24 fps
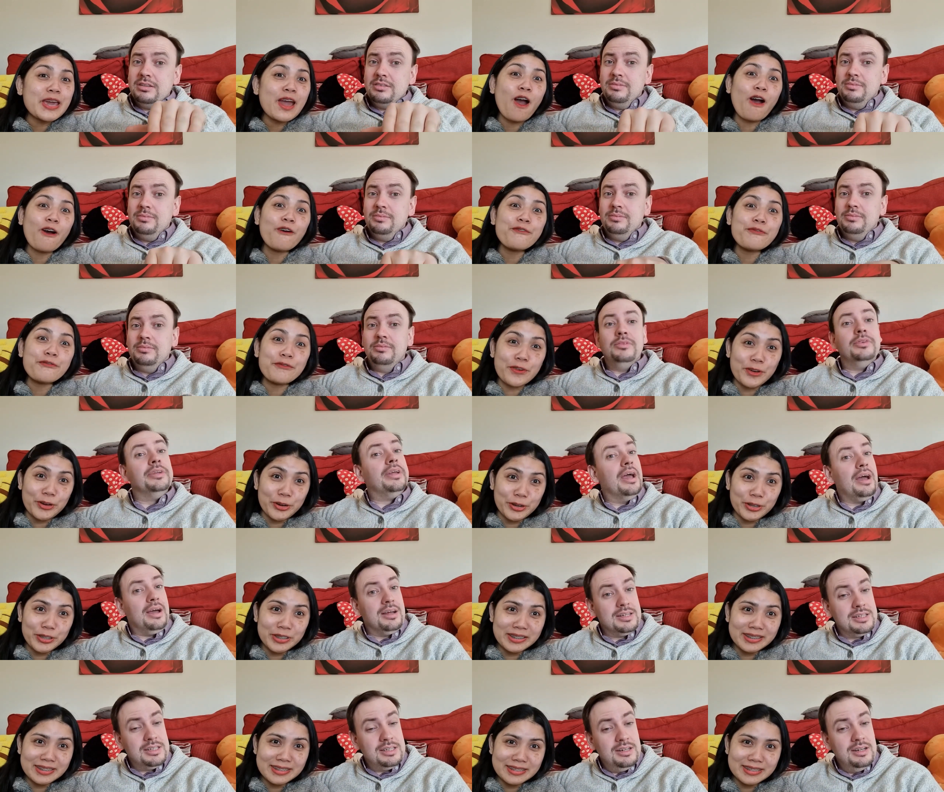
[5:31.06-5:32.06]
Speaker 1: to be hopeful.
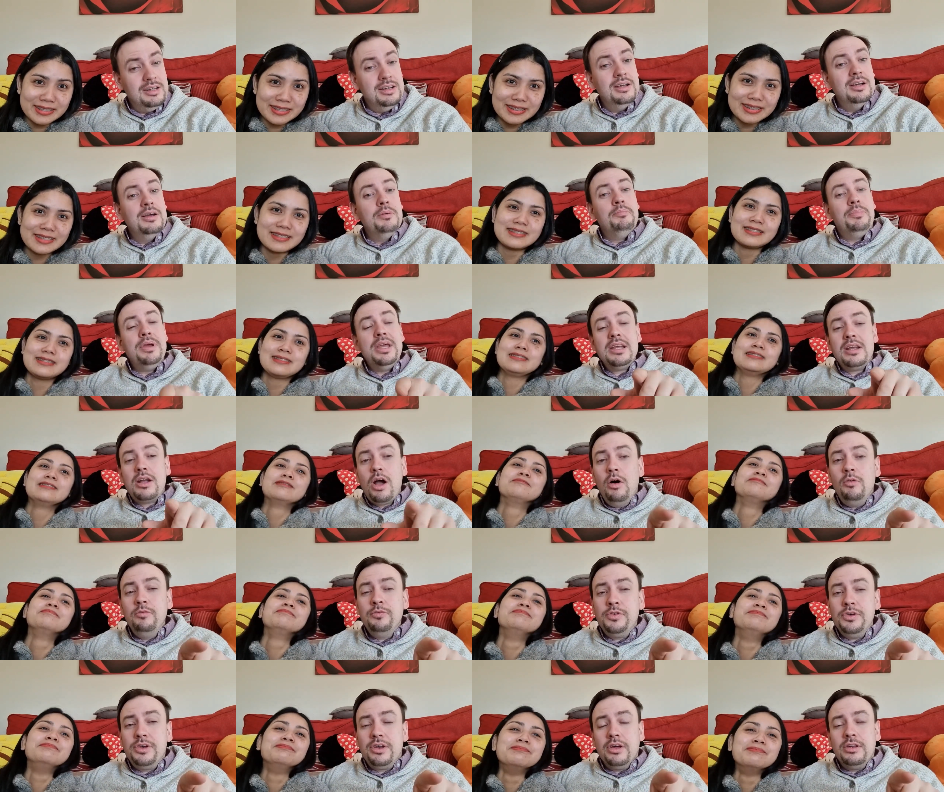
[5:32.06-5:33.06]
Yes. Be
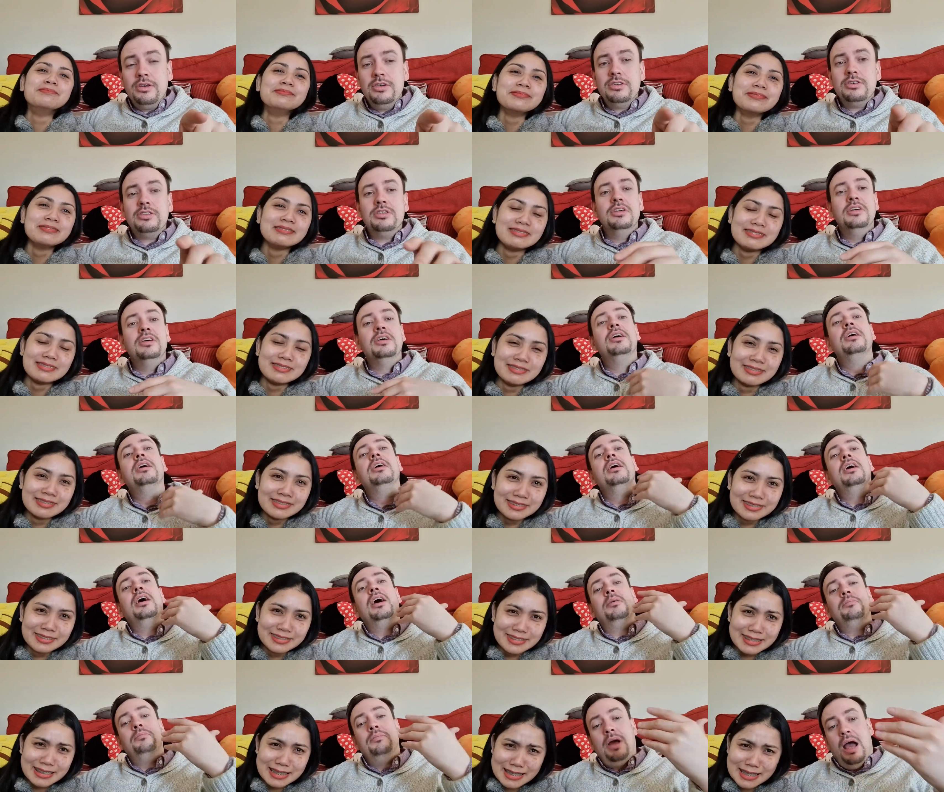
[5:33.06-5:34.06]
confident.
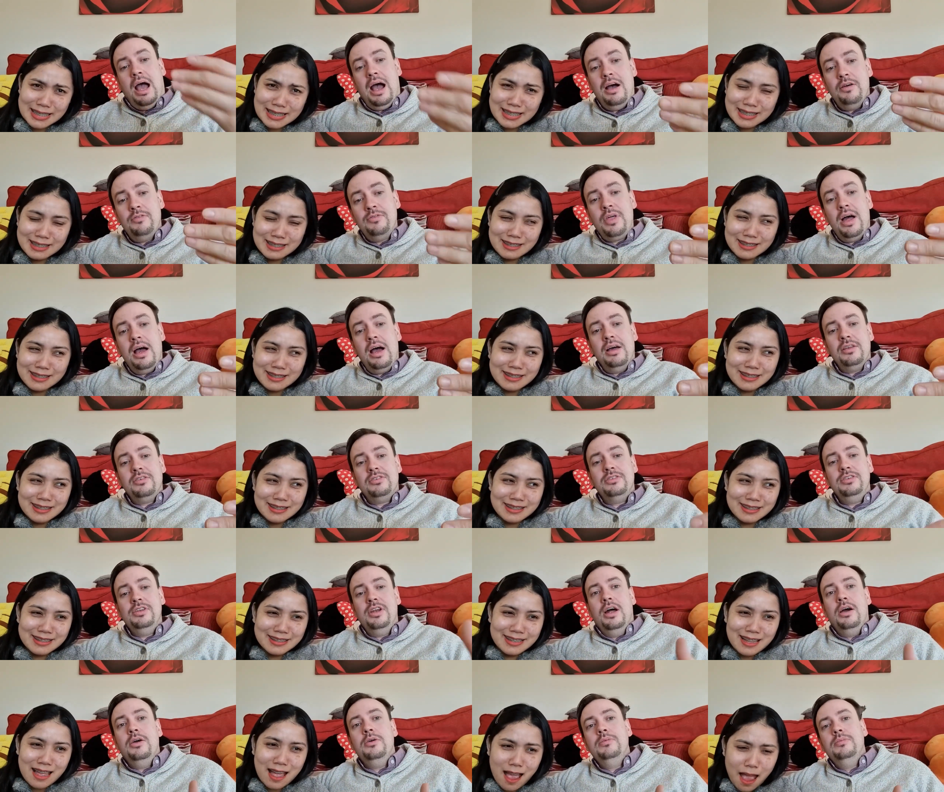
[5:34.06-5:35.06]
Have that,
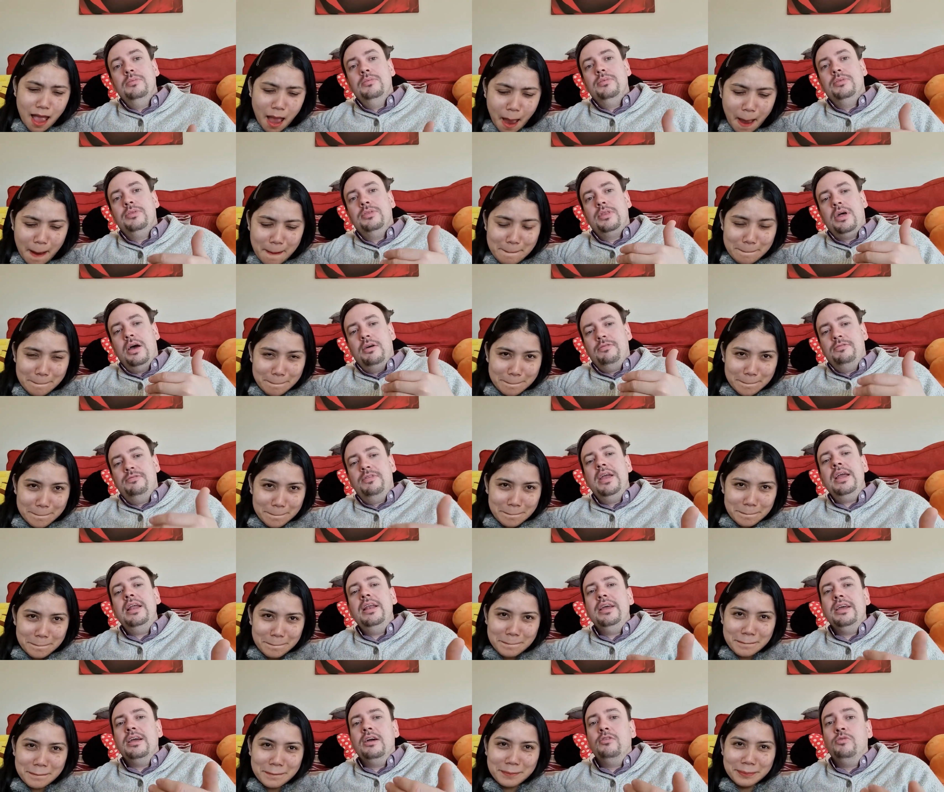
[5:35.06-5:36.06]
you know, that
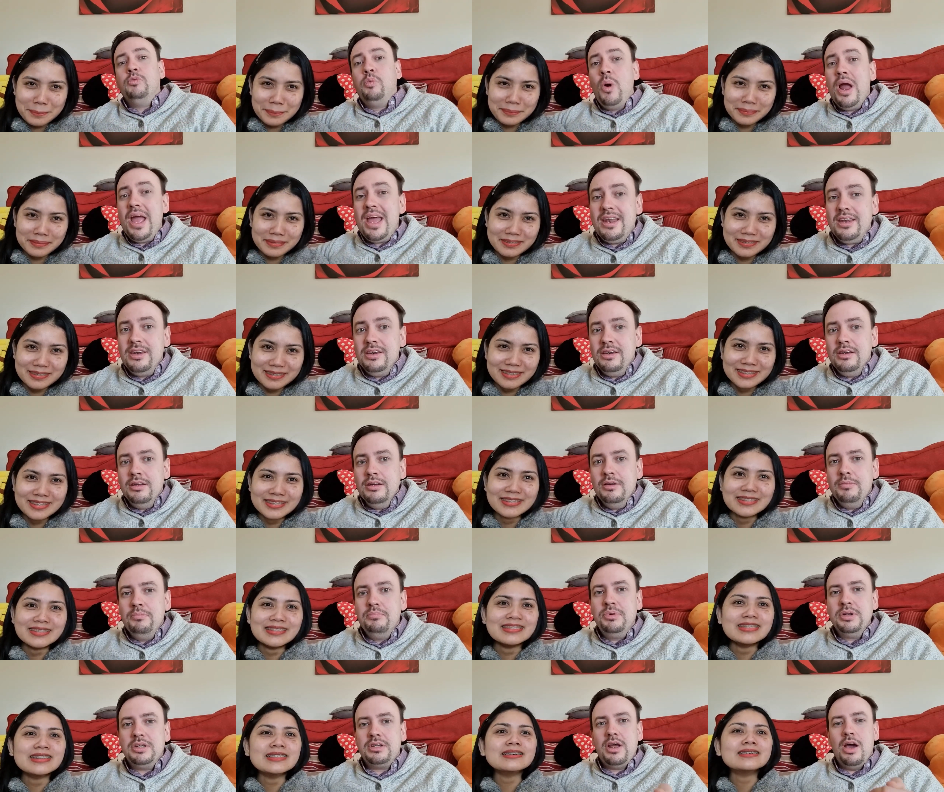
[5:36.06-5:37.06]
feeling of win,
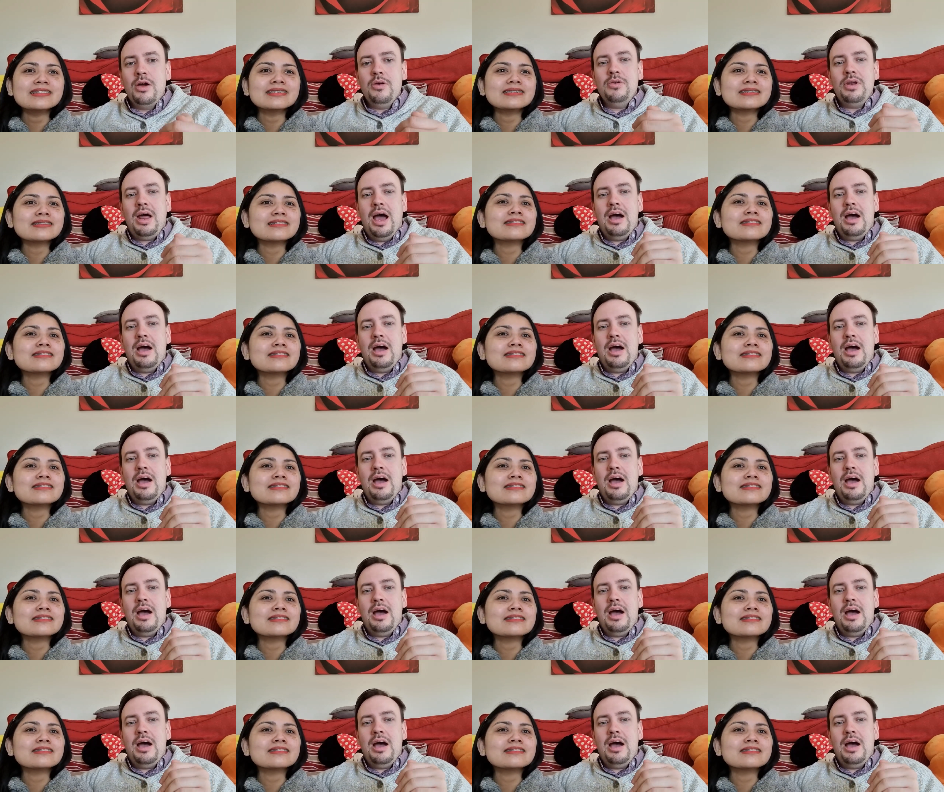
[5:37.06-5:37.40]
but don't